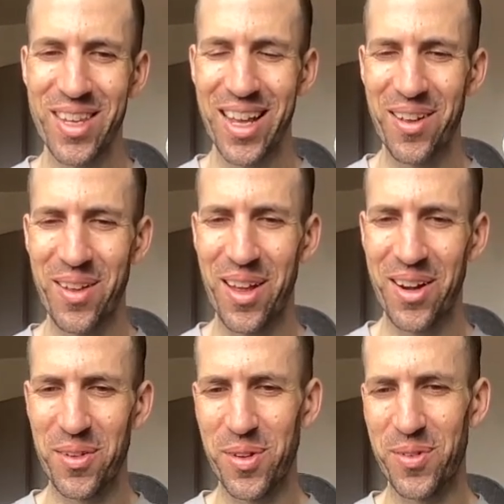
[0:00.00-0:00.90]
I don't know
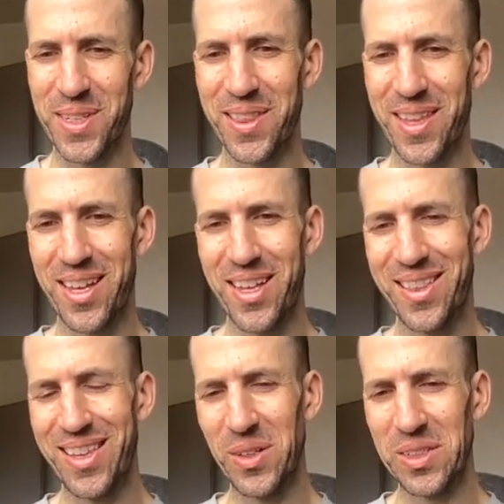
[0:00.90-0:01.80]
if you've seen the
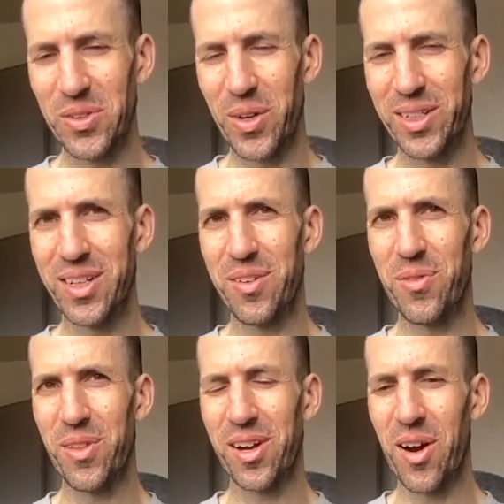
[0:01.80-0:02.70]
the illustration for
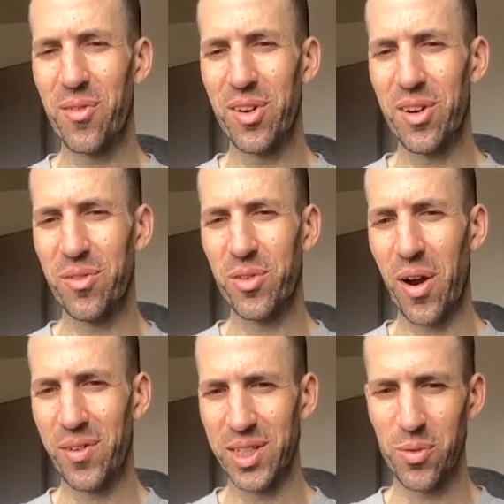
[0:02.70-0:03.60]
the cover of
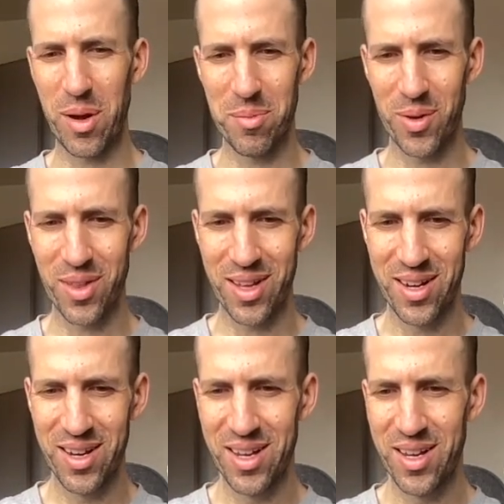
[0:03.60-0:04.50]
Gravity's Rainbow that
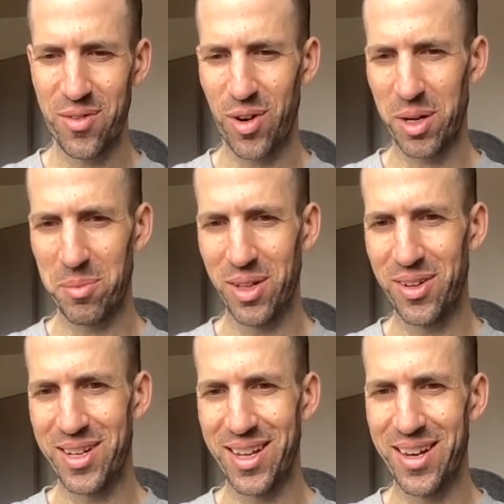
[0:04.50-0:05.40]
Frank Miller
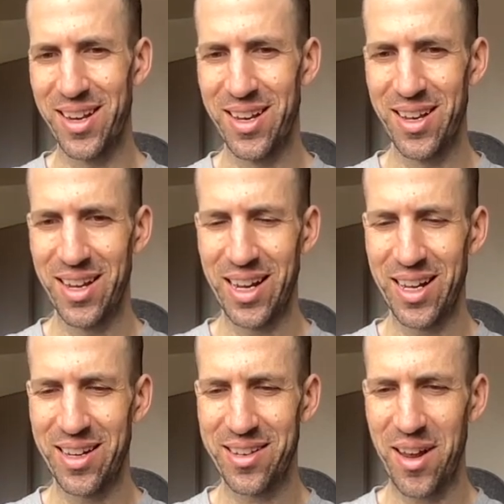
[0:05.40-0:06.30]
did.
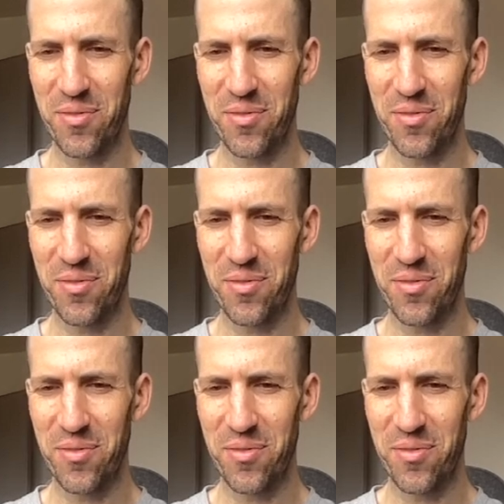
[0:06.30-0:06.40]
It's not